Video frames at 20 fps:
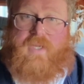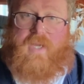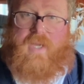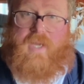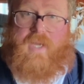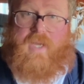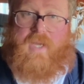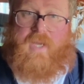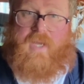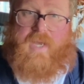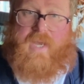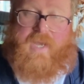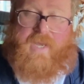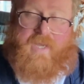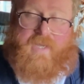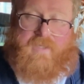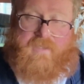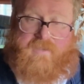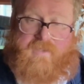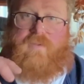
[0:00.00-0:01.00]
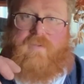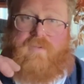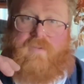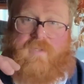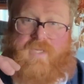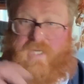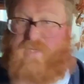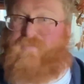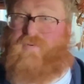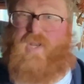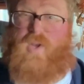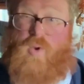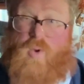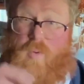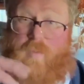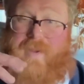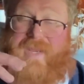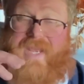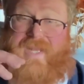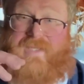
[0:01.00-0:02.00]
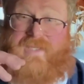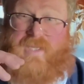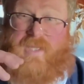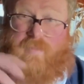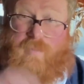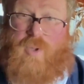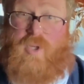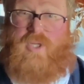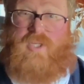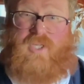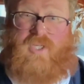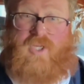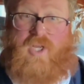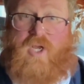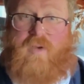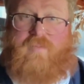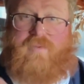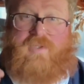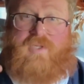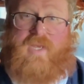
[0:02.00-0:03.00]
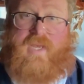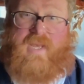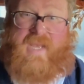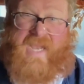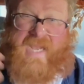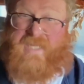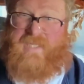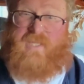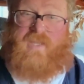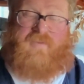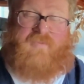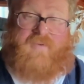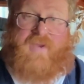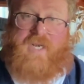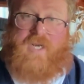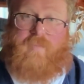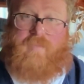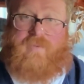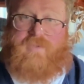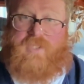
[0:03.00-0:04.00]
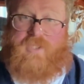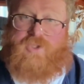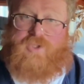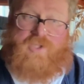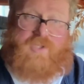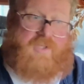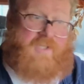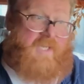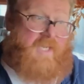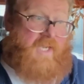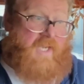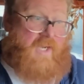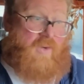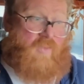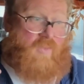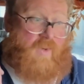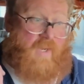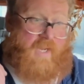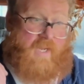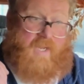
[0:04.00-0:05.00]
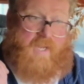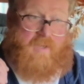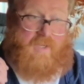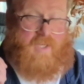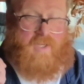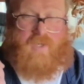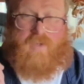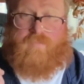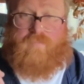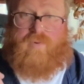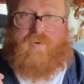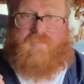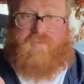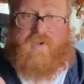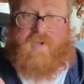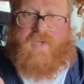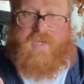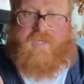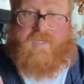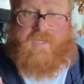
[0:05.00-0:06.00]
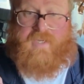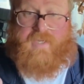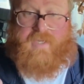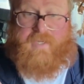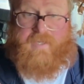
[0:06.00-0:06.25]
And the next video will be getting the purchase hops into their final position. I'm going to provide